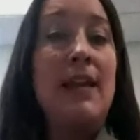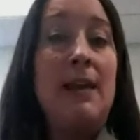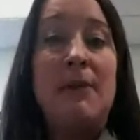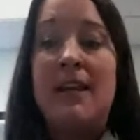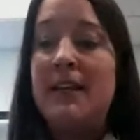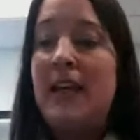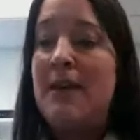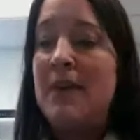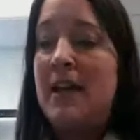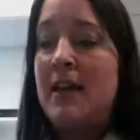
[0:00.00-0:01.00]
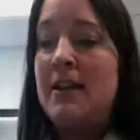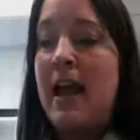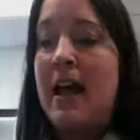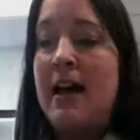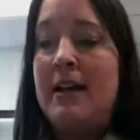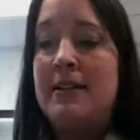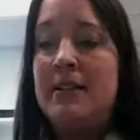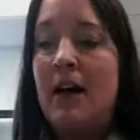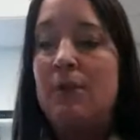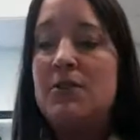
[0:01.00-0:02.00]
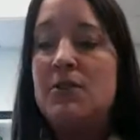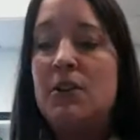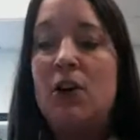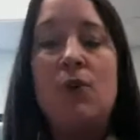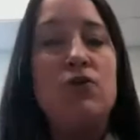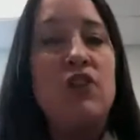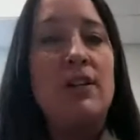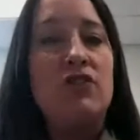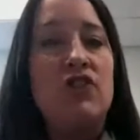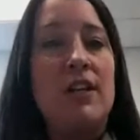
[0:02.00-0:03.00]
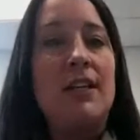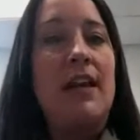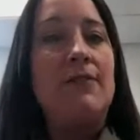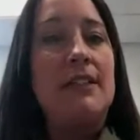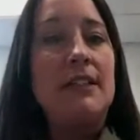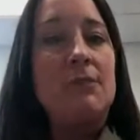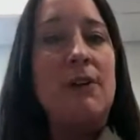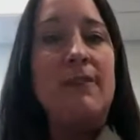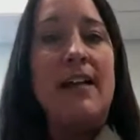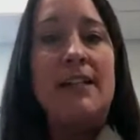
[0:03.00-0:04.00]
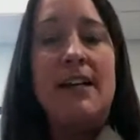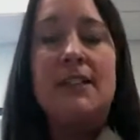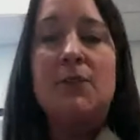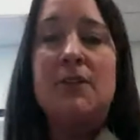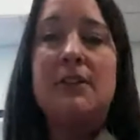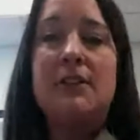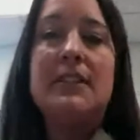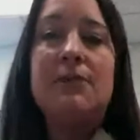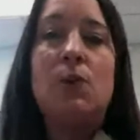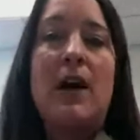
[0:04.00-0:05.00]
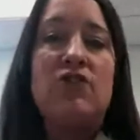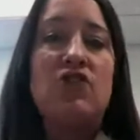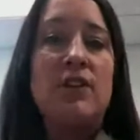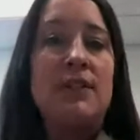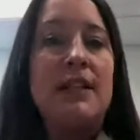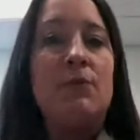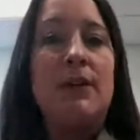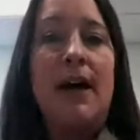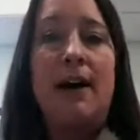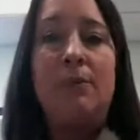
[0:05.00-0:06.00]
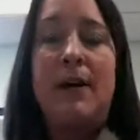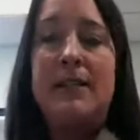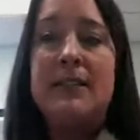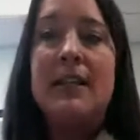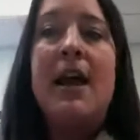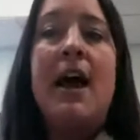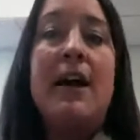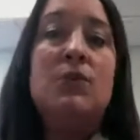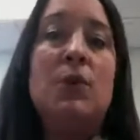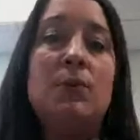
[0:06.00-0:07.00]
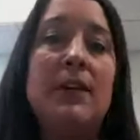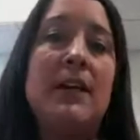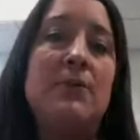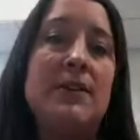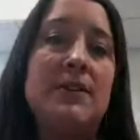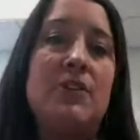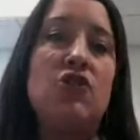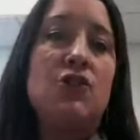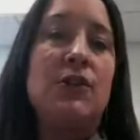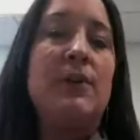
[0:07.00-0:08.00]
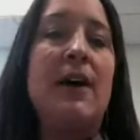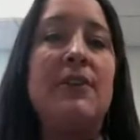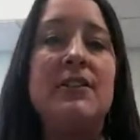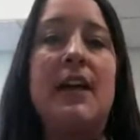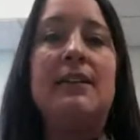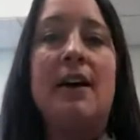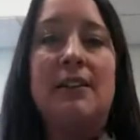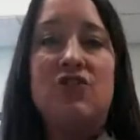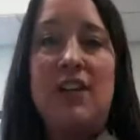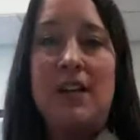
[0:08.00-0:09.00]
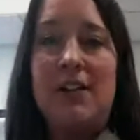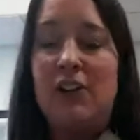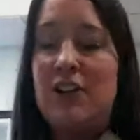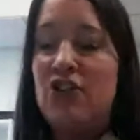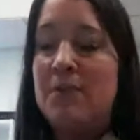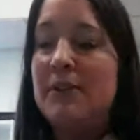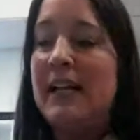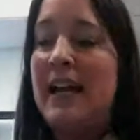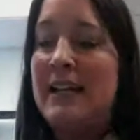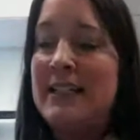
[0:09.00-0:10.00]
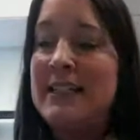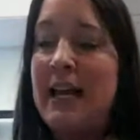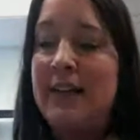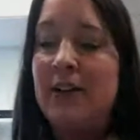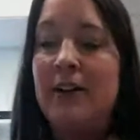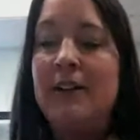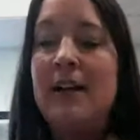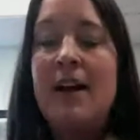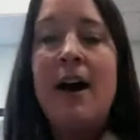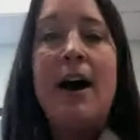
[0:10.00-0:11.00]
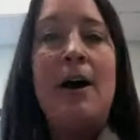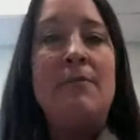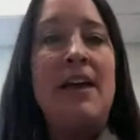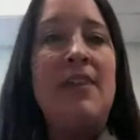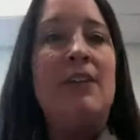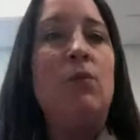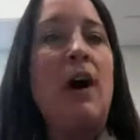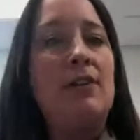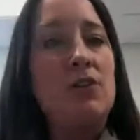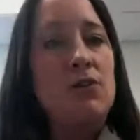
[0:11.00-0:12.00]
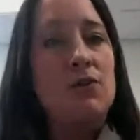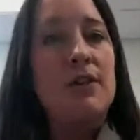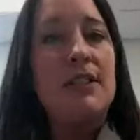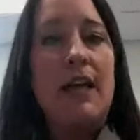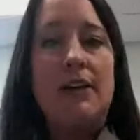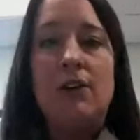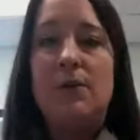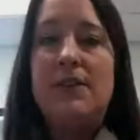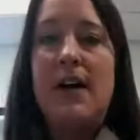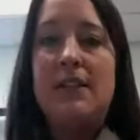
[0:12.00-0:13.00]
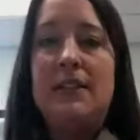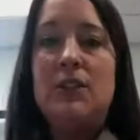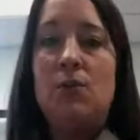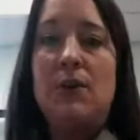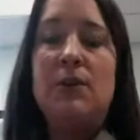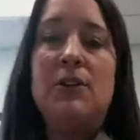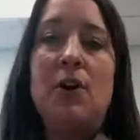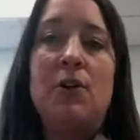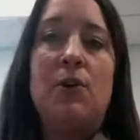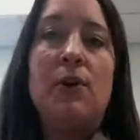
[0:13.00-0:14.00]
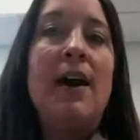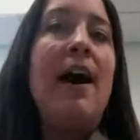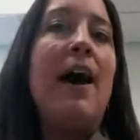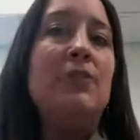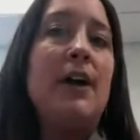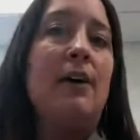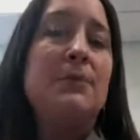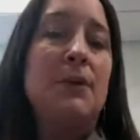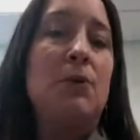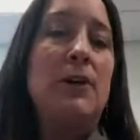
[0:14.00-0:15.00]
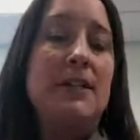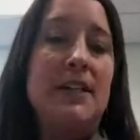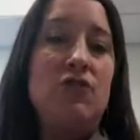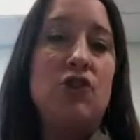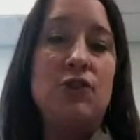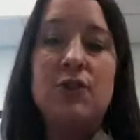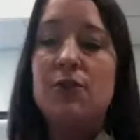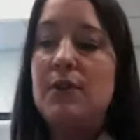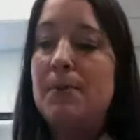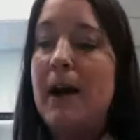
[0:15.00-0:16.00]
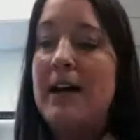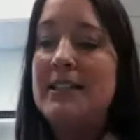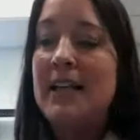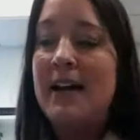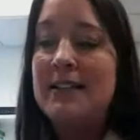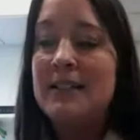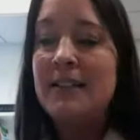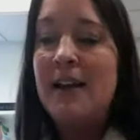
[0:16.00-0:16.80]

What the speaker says: Amy came in and helped the coaches. She provided us with a list of questions that would help us as we're working with teachers around the technology integration planning cycle, and then walked through the cycle with us so we would know how to help support teachers through the process.